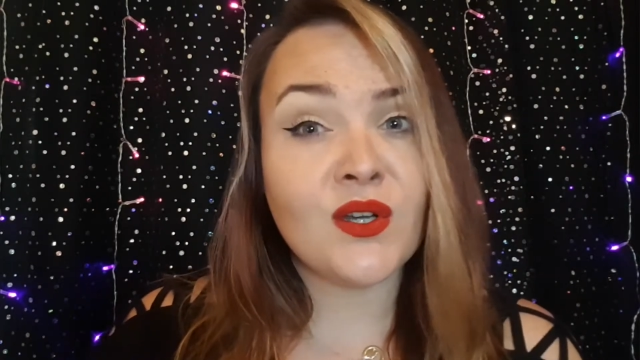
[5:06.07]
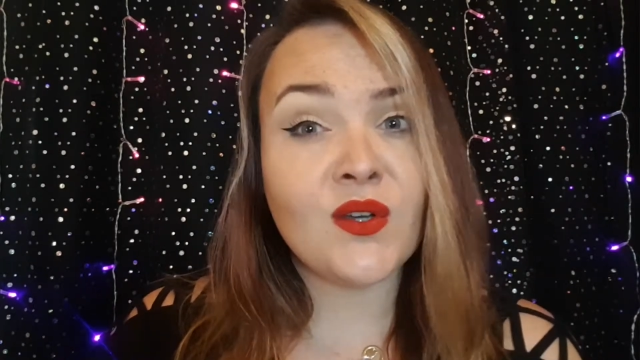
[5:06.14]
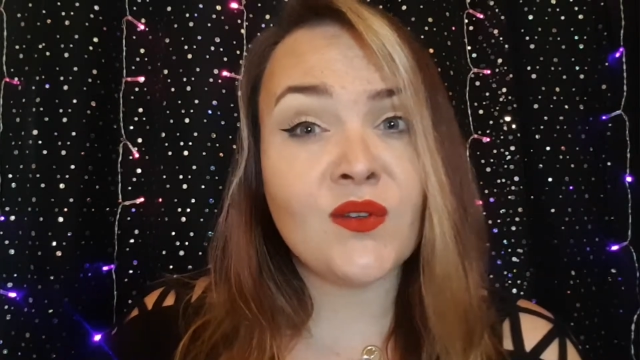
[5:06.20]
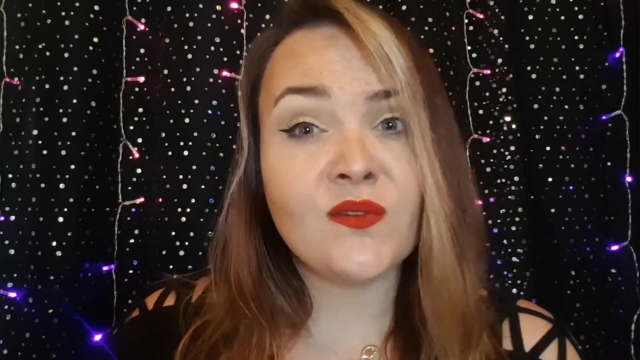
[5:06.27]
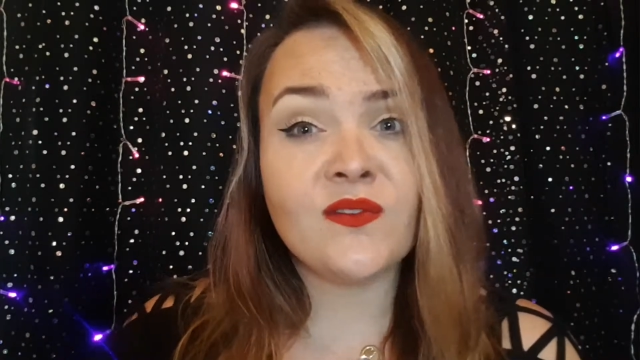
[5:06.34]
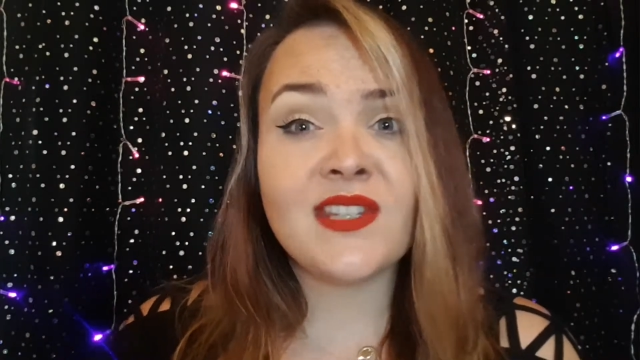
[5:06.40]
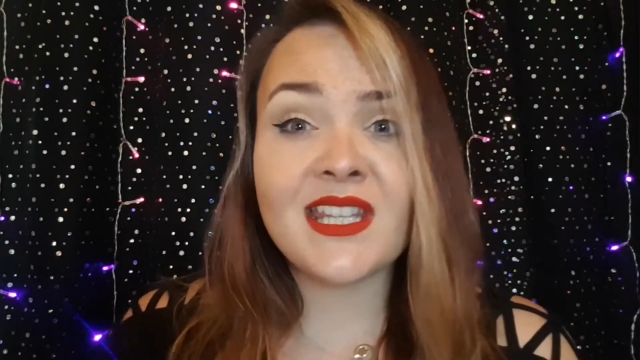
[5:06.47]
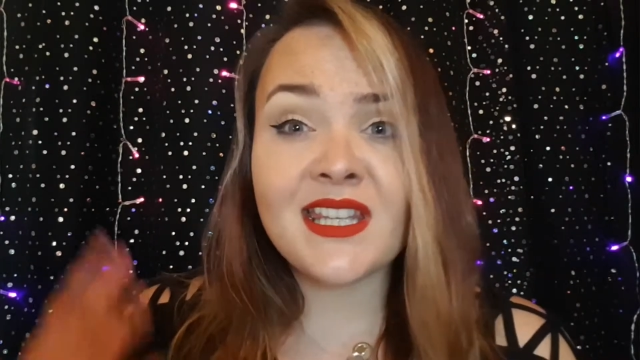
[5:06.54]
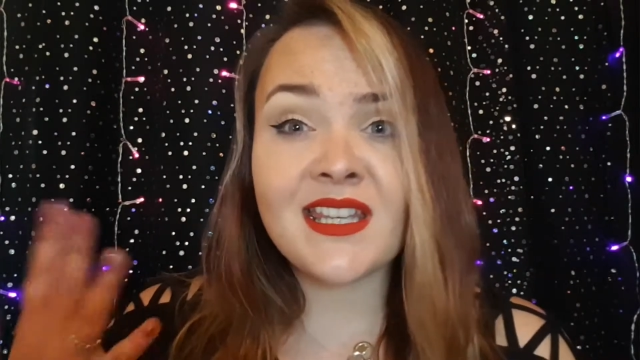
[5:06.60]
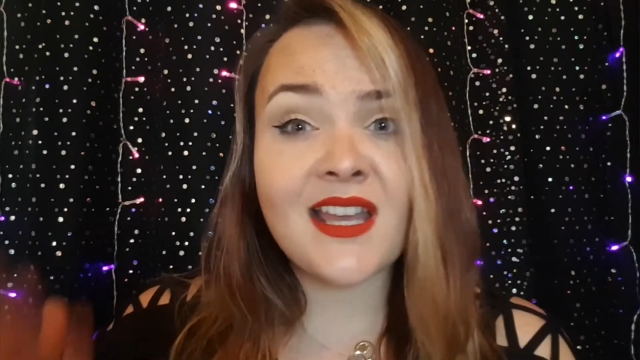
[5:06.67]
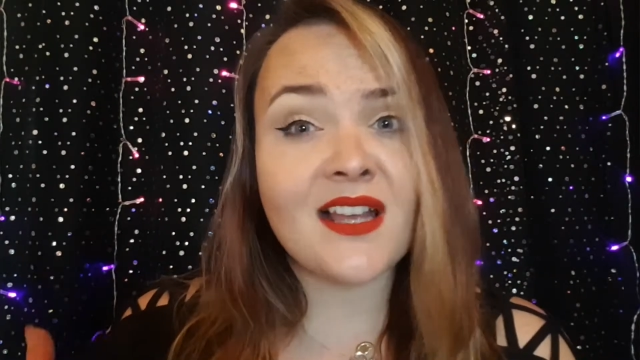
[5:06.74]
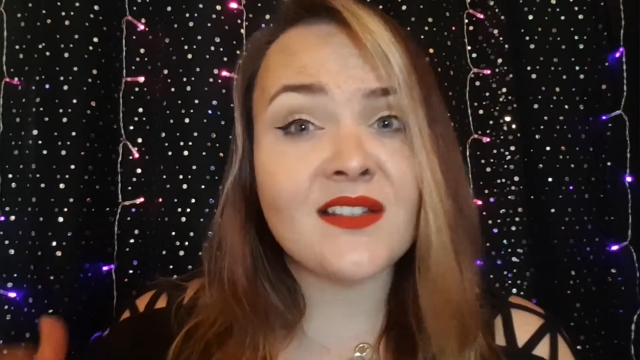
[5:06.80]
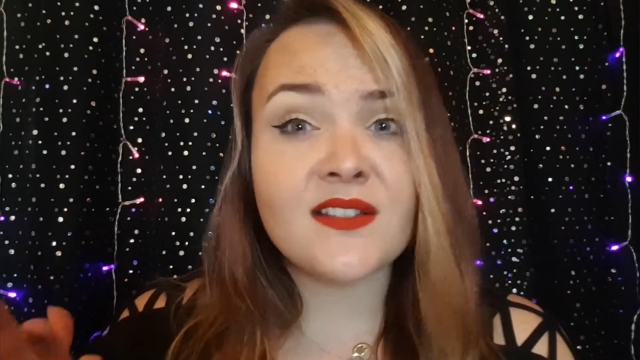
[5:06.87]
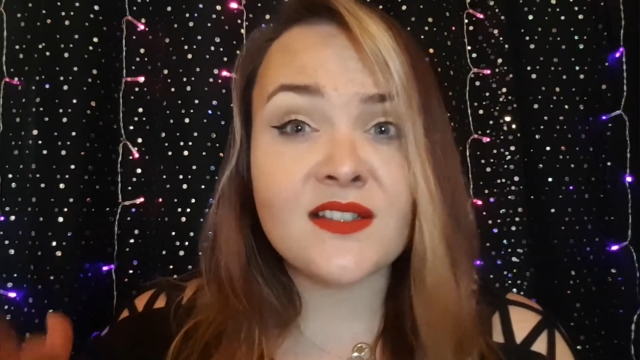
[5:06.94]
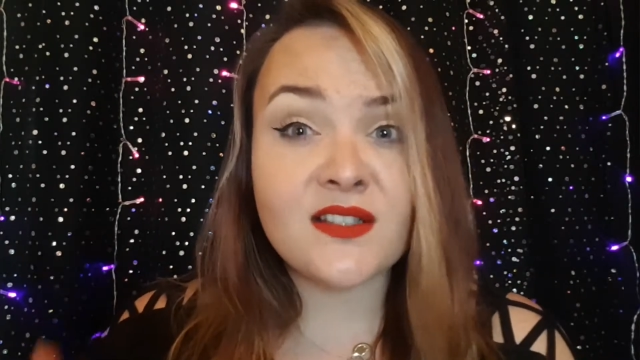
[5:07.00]
of the
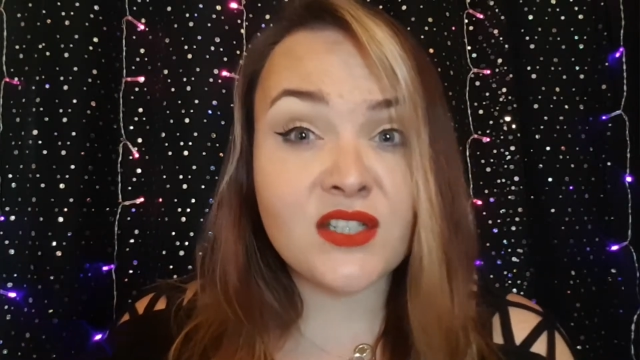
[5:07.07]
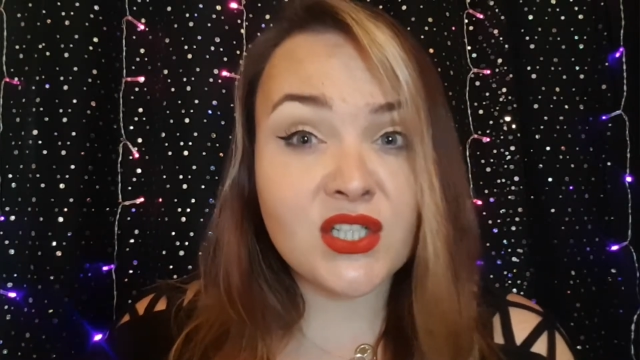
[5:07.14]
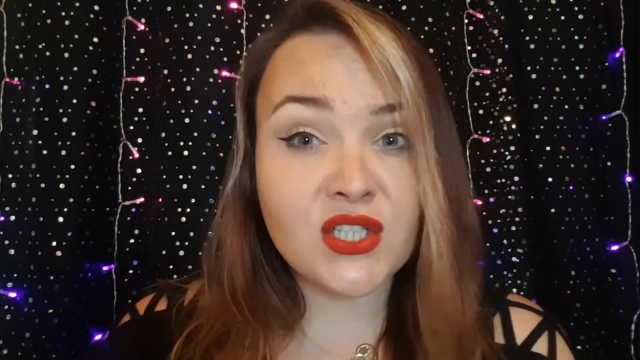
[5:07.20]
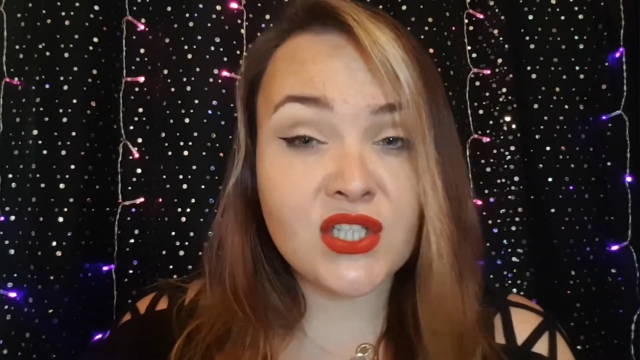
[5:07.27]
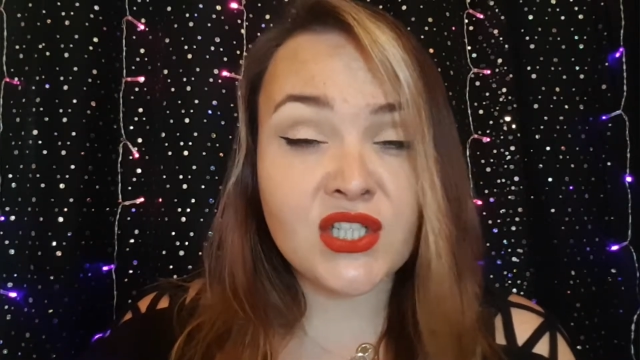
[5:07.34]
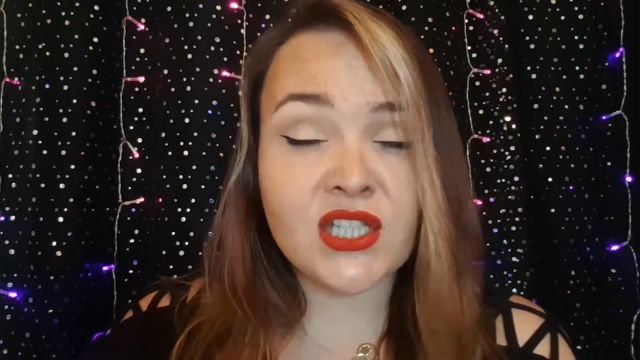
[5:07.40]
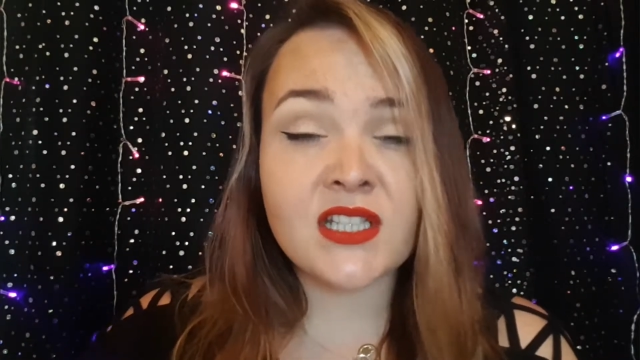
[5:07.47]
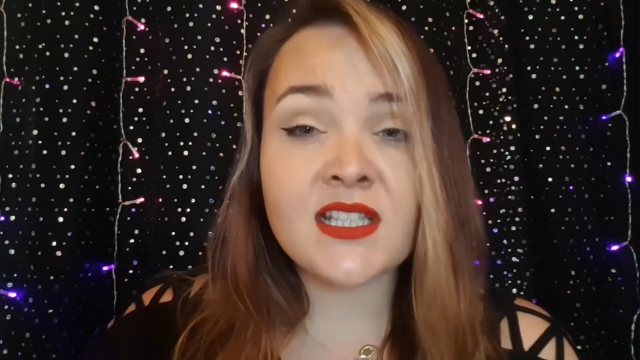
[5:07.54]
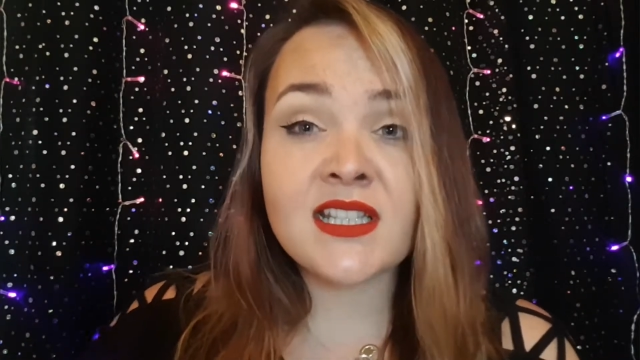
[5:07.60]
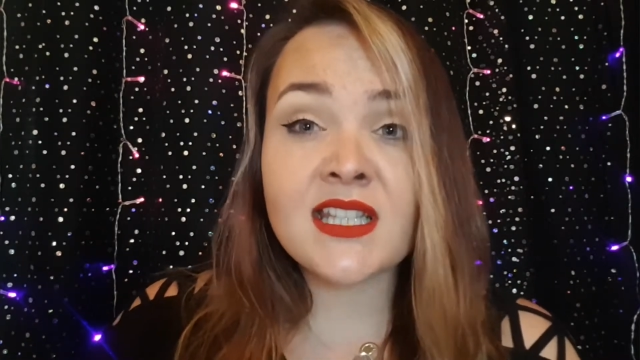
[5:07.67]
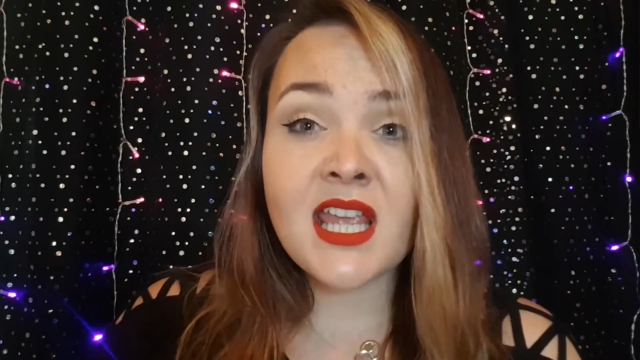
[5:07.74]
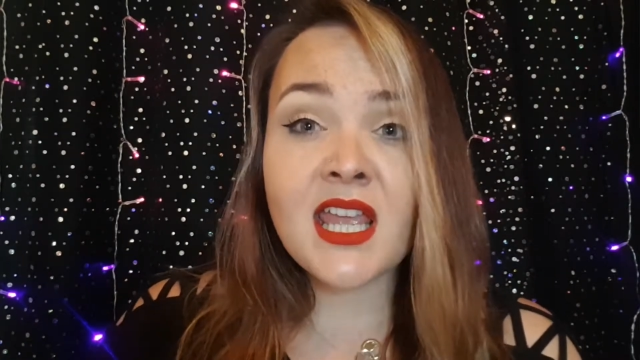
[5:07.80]
castle's dungeons.